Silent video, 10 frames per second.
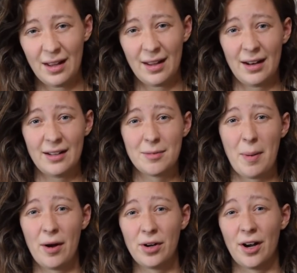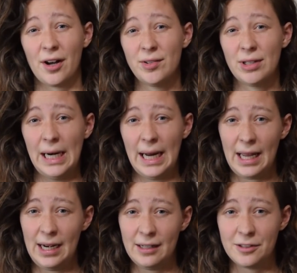And it's about
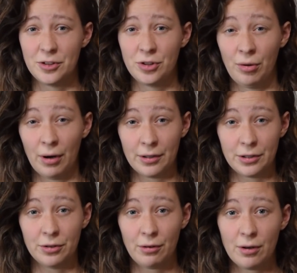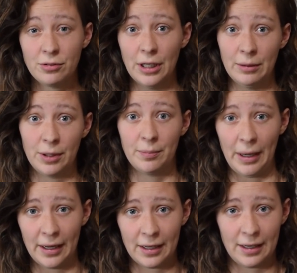180 to 200 euros, and we
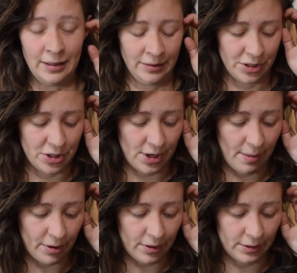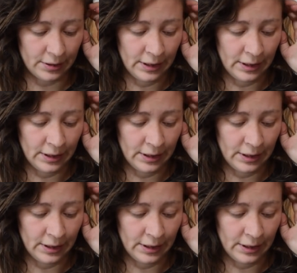pay it in the summer.